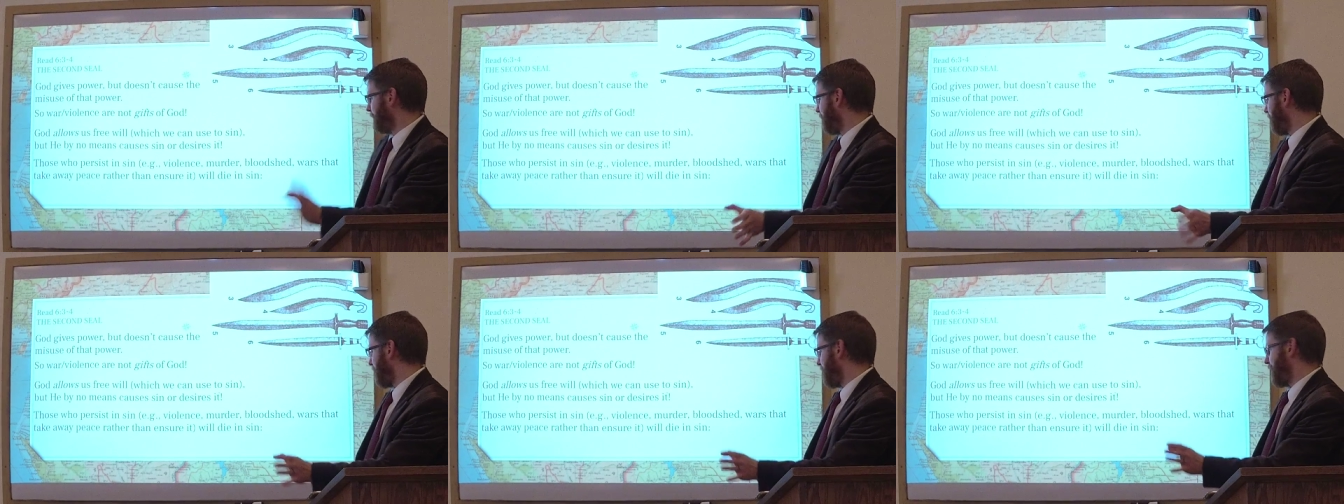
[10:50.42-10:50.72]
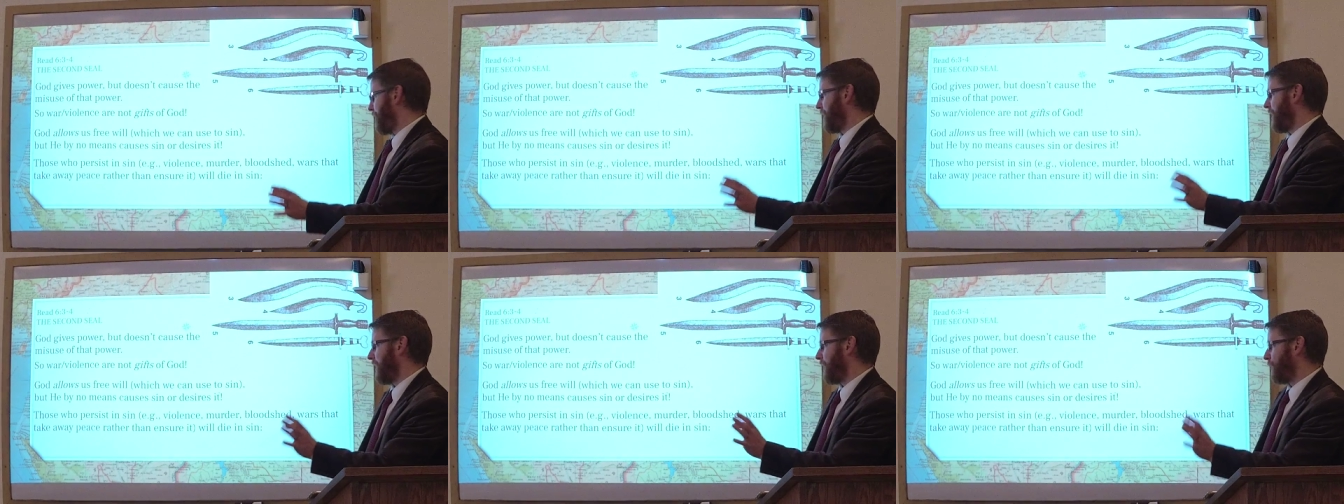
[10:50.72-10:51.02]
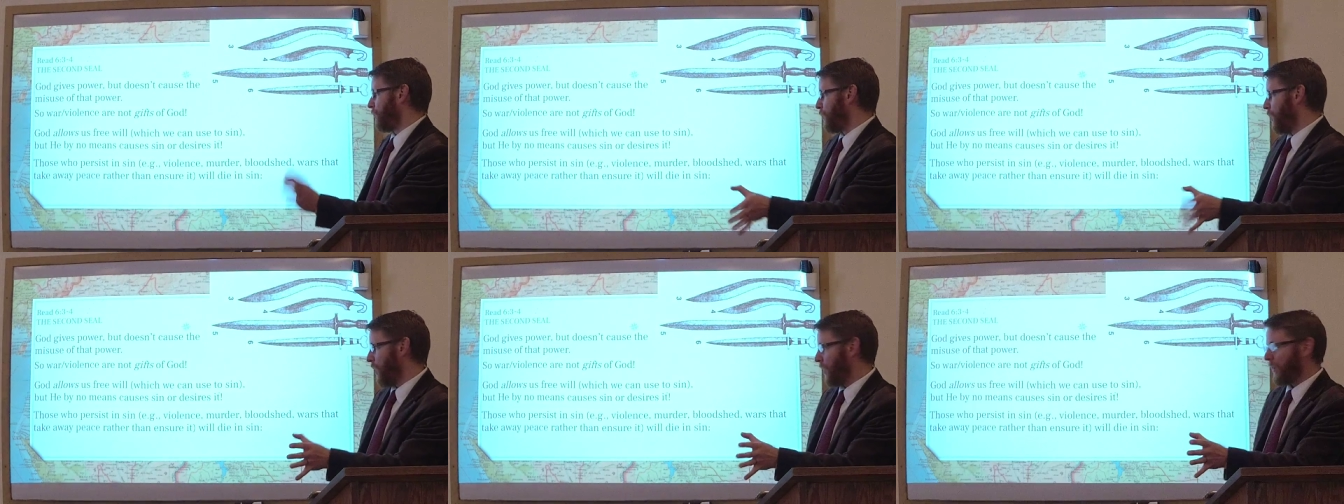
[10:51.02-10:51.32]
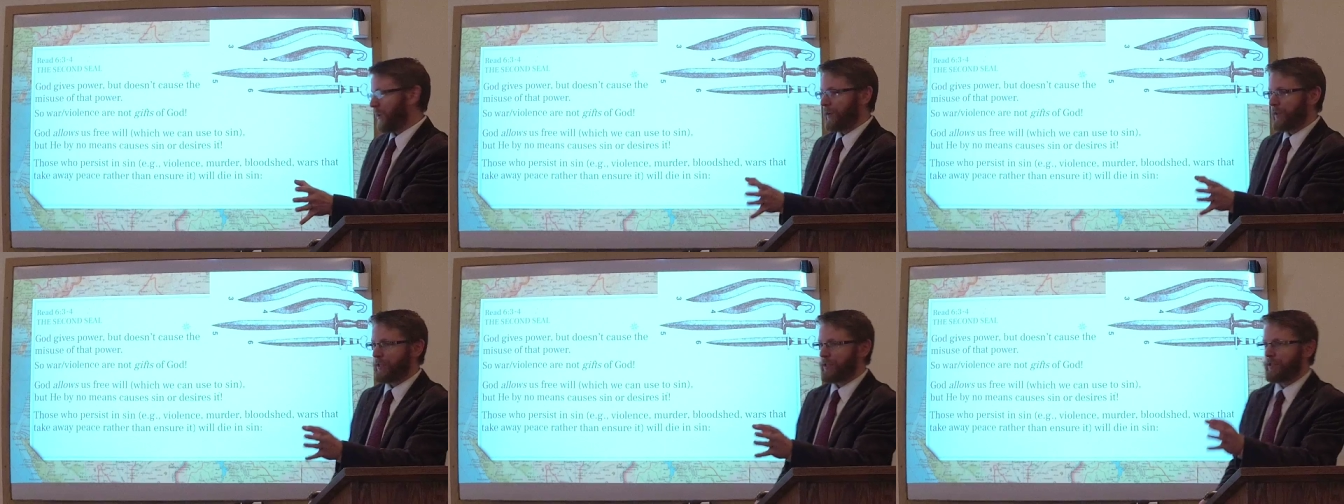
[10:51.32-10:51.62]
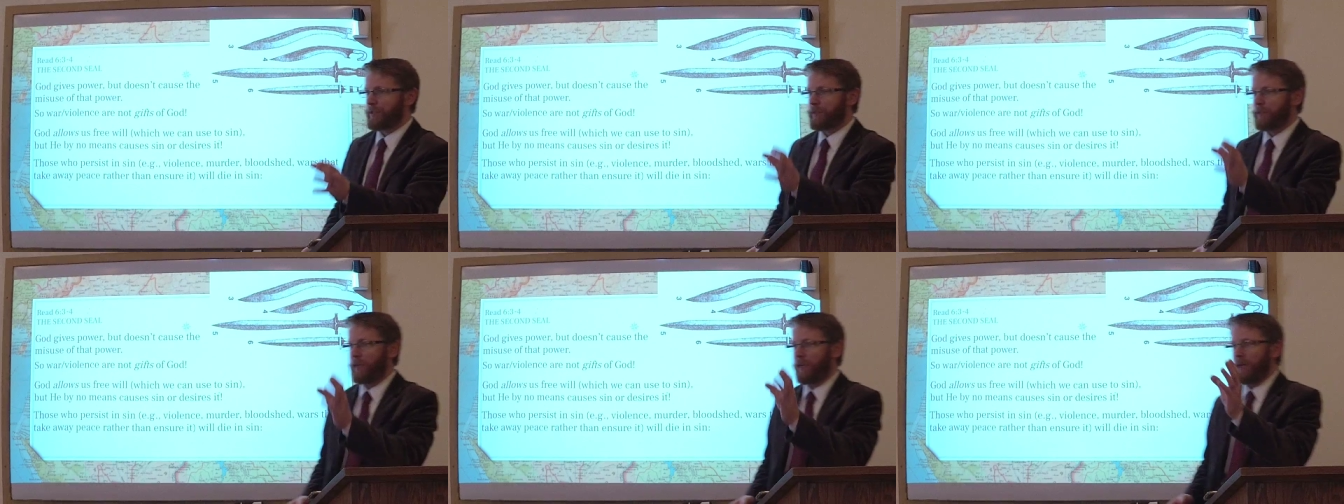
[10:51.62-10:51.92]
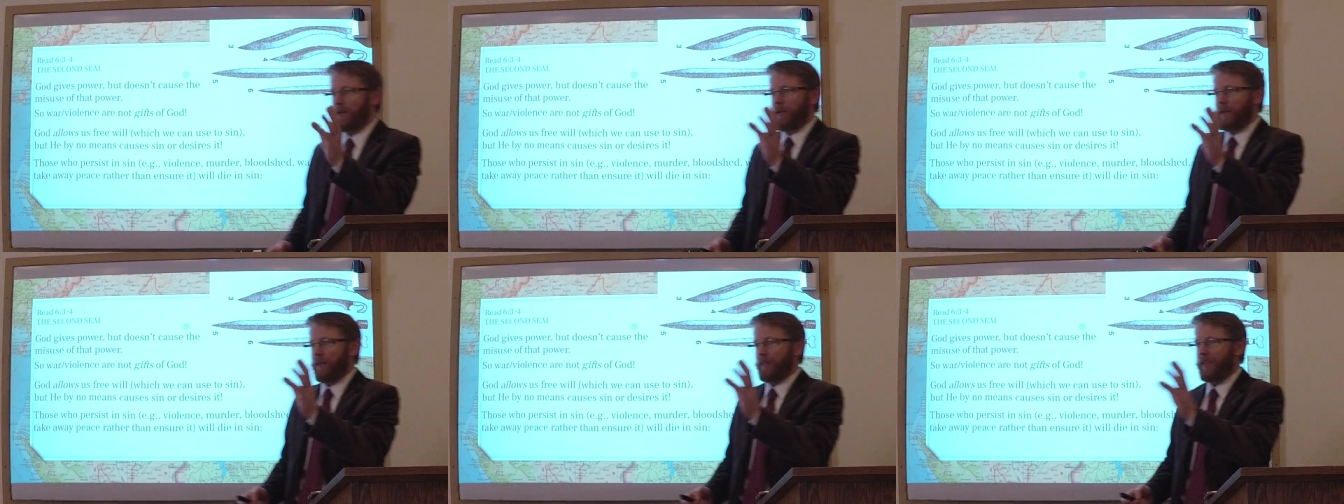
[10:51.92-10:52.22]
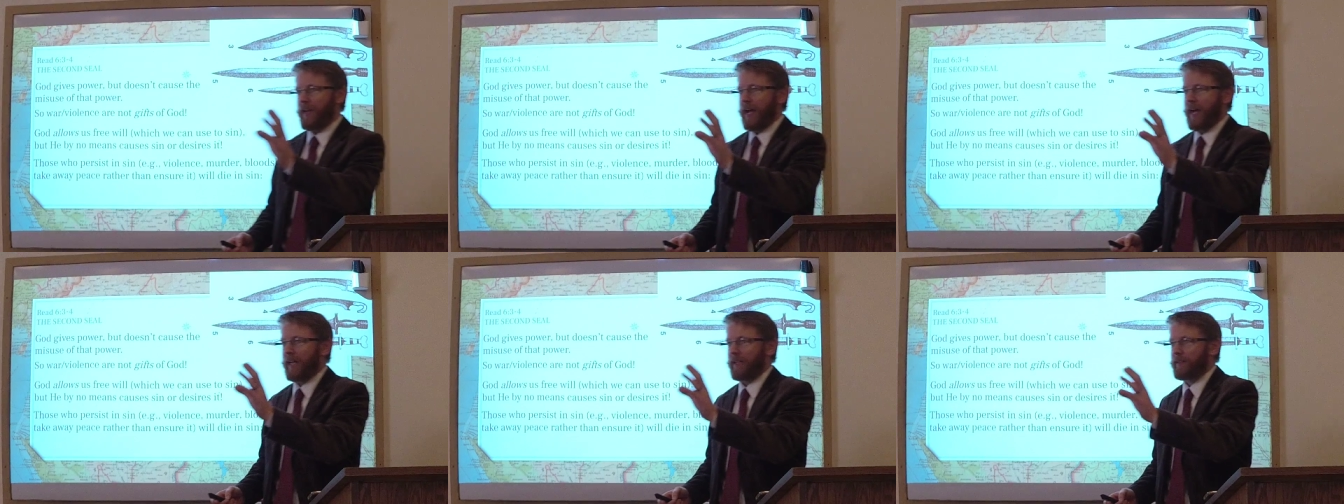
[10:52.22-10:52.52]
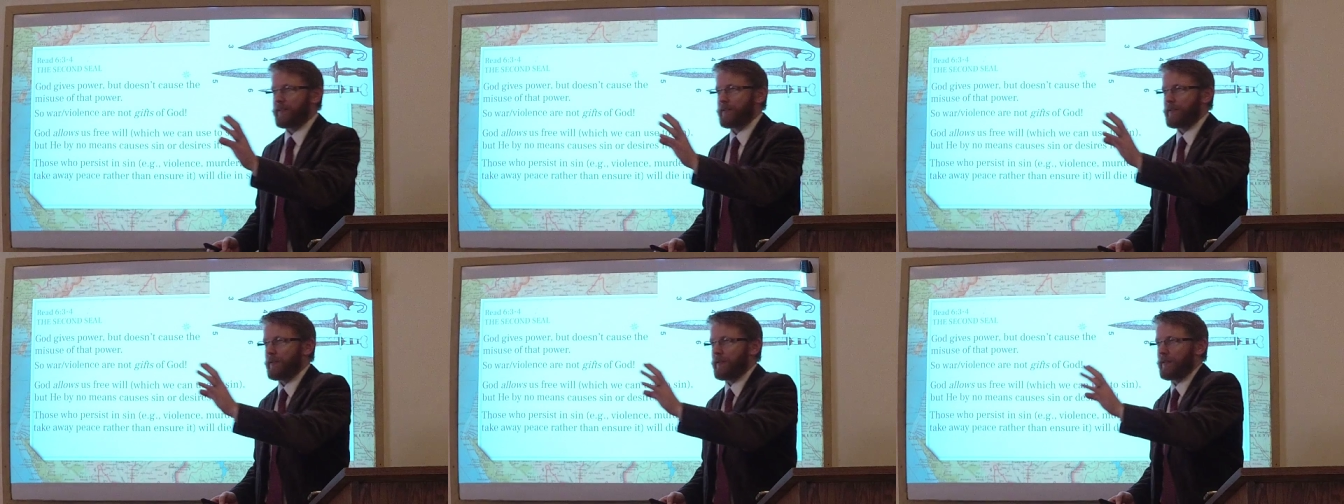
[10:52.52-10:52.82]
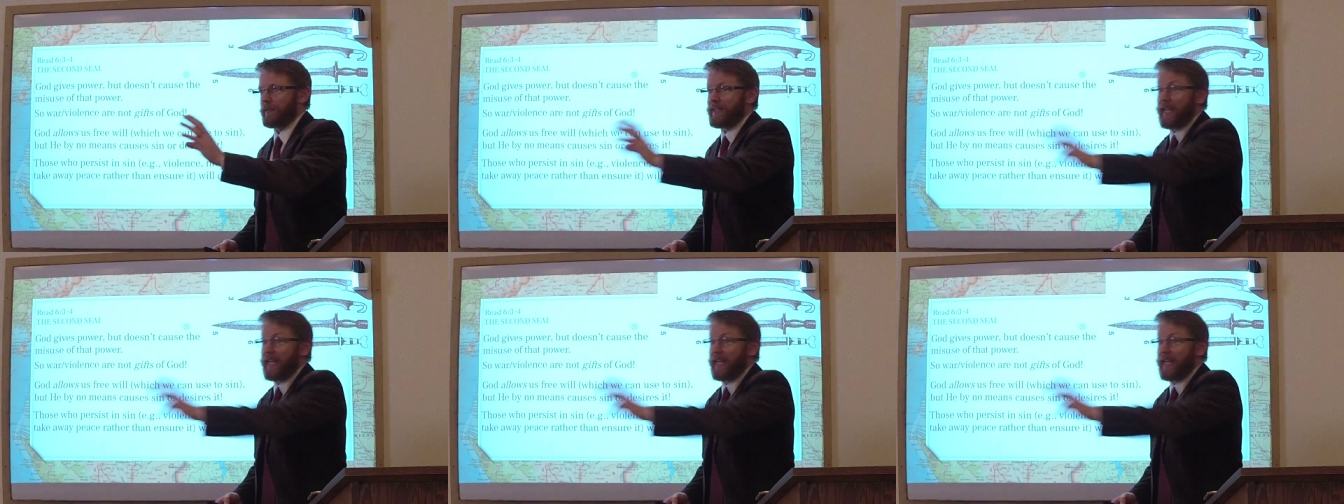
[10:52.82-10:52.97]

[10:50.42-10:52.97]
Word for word: bloodshed, wars, that